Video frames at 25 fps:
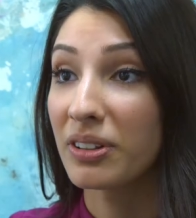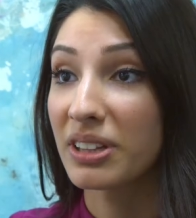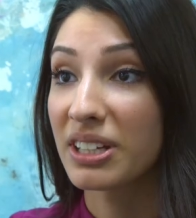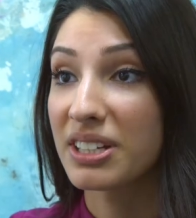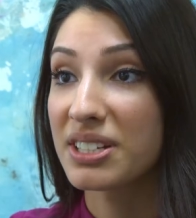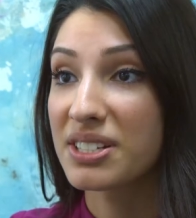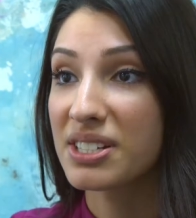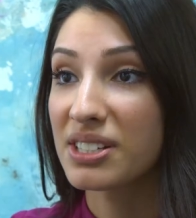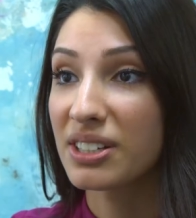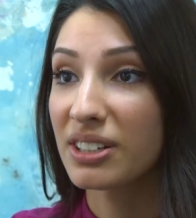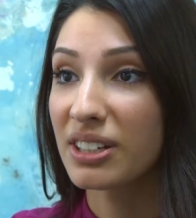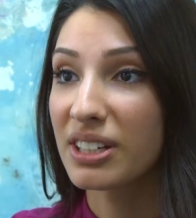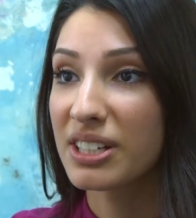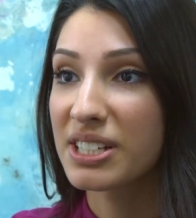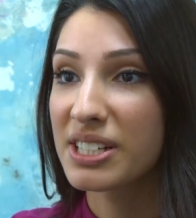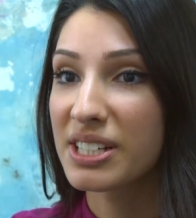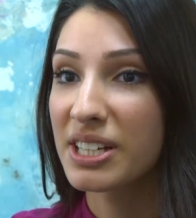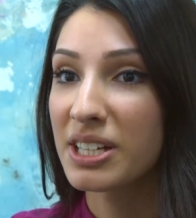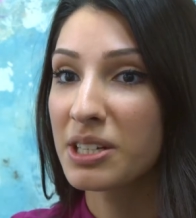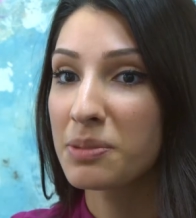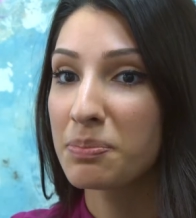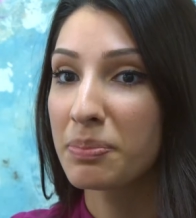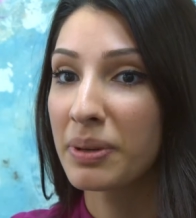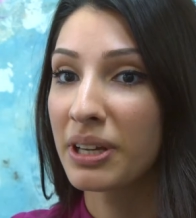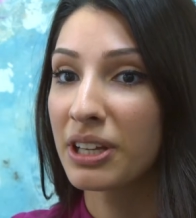that
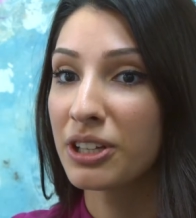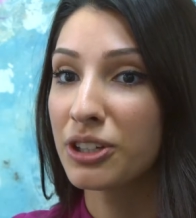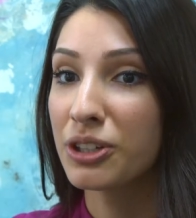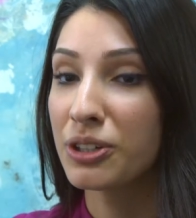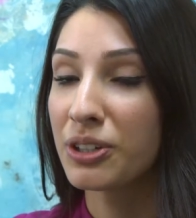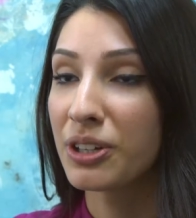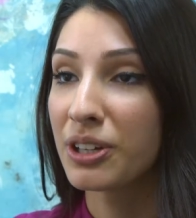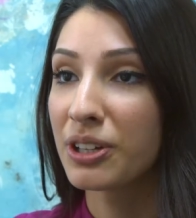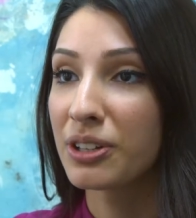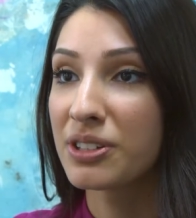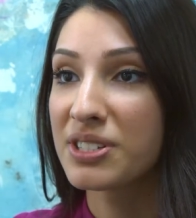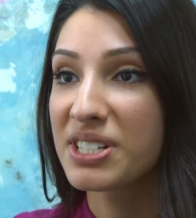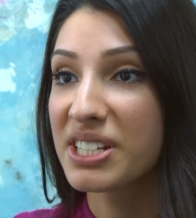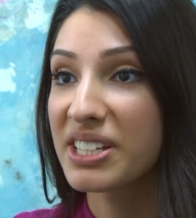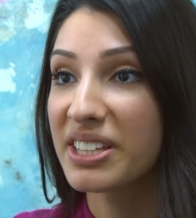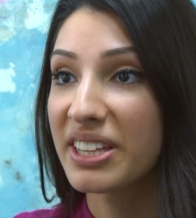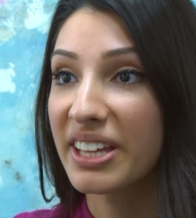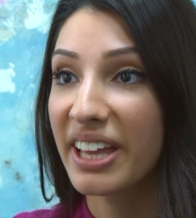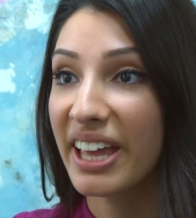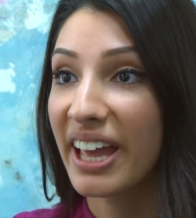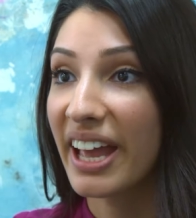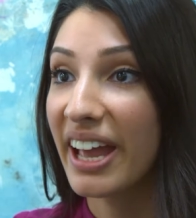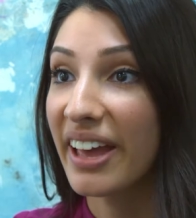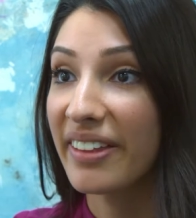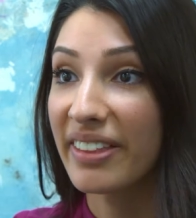started, but you can see
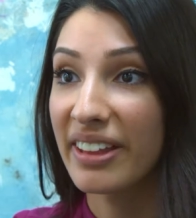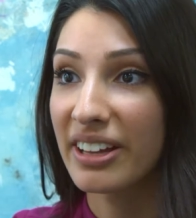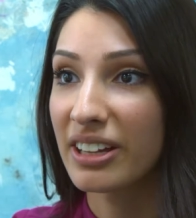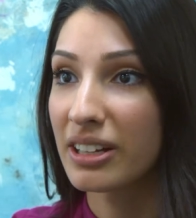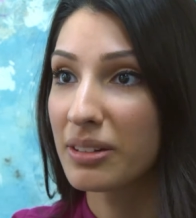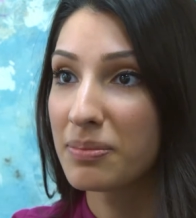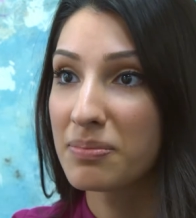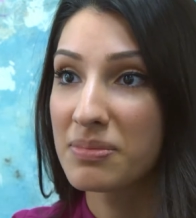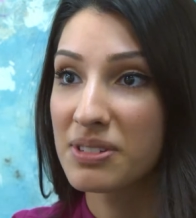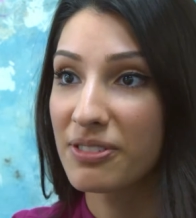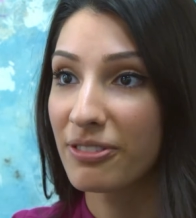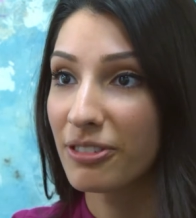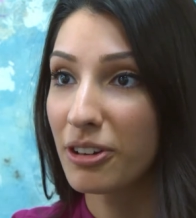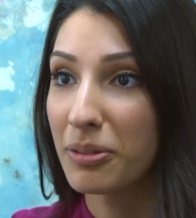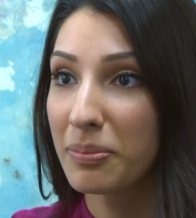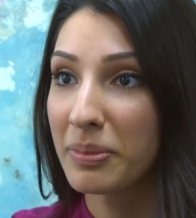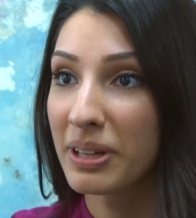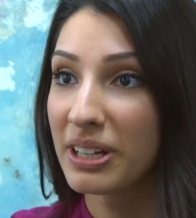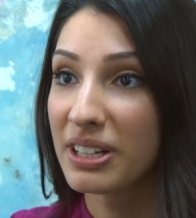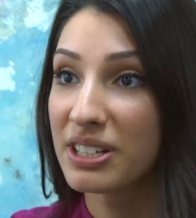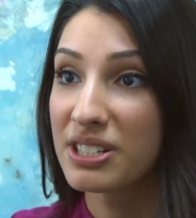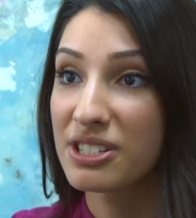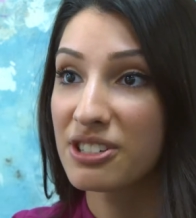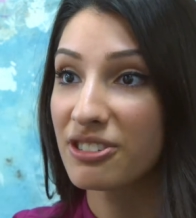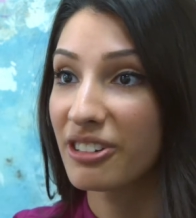the care that comes from
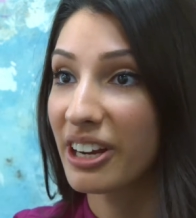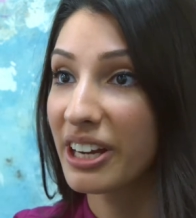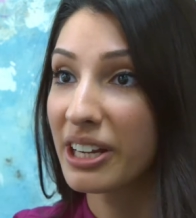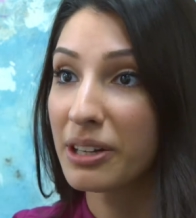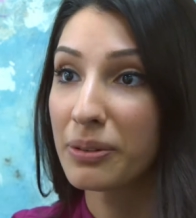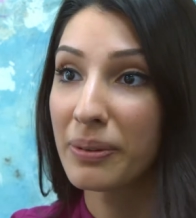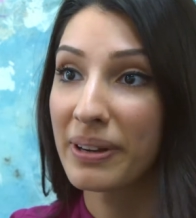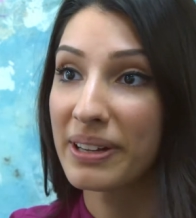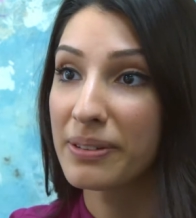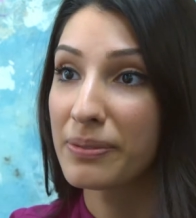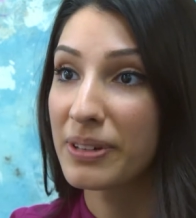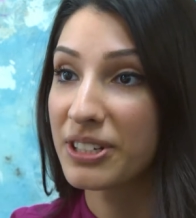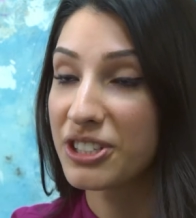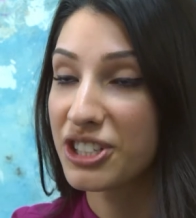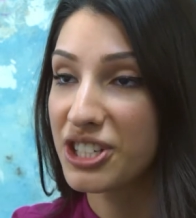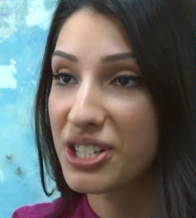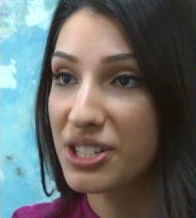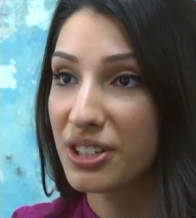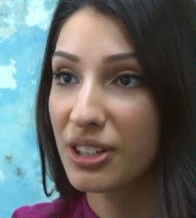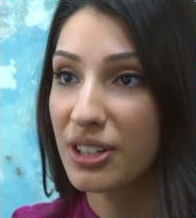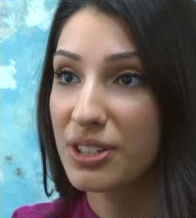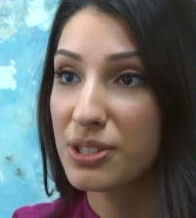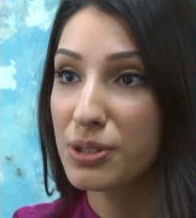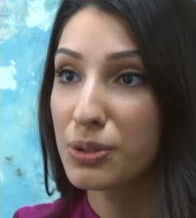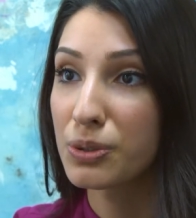her straight away when she
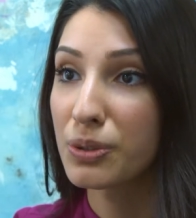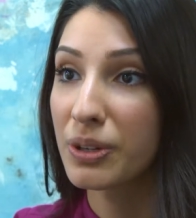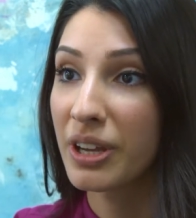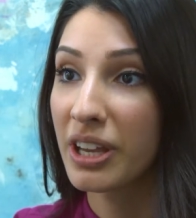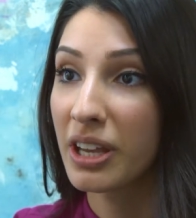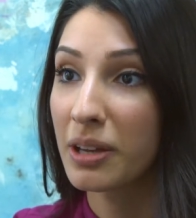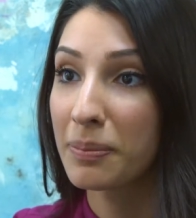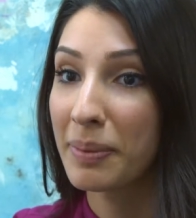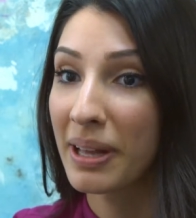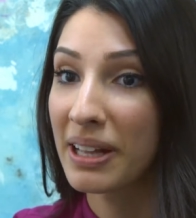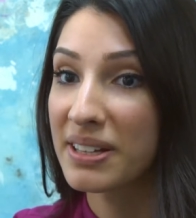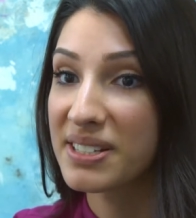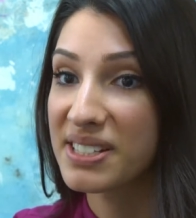starts talking about